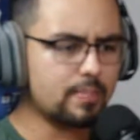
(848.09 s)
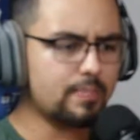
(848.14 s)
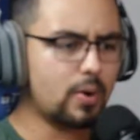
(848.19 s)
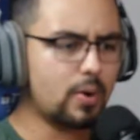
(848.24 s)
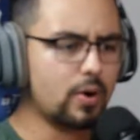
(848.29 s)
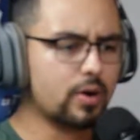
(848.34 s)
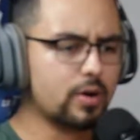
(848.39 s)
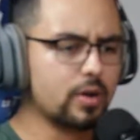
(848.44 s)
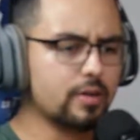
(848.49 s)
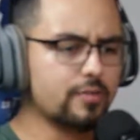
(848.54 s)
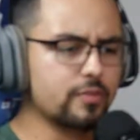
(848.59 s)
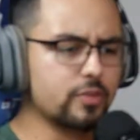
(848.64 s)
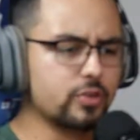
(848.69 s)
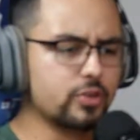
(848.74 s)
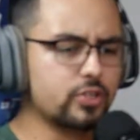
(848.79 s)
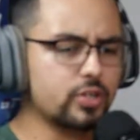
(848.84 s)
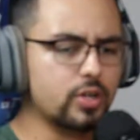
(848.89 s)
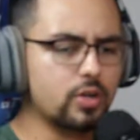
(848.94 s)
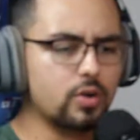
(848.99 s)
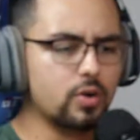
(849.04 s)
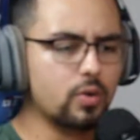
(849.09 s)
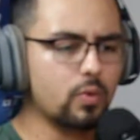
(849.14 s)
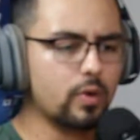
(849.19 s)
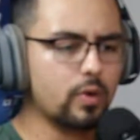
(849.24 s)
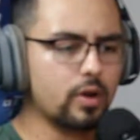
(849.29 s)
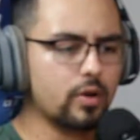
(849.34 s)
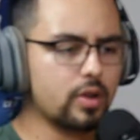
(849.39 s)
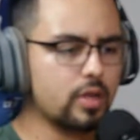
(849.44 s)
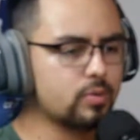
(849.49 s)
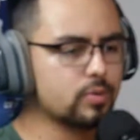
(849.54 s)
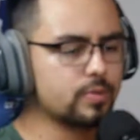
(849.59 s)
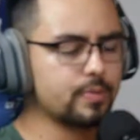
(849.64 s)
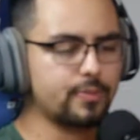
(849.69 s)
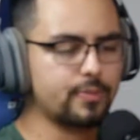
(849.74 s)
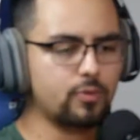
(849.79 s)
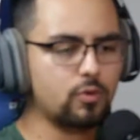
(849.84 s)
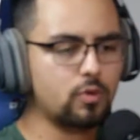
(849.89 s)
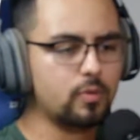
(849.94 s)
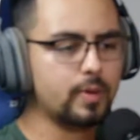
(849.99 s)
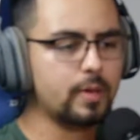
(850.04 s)
part of the show where he was
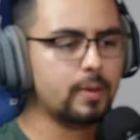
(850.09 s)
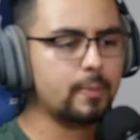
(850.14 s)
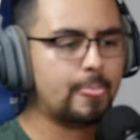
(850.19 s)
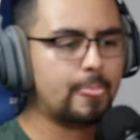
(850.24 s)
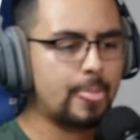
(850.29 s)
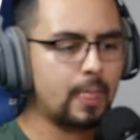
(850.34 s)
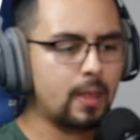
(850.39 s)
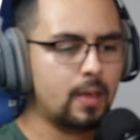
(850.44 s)
performing,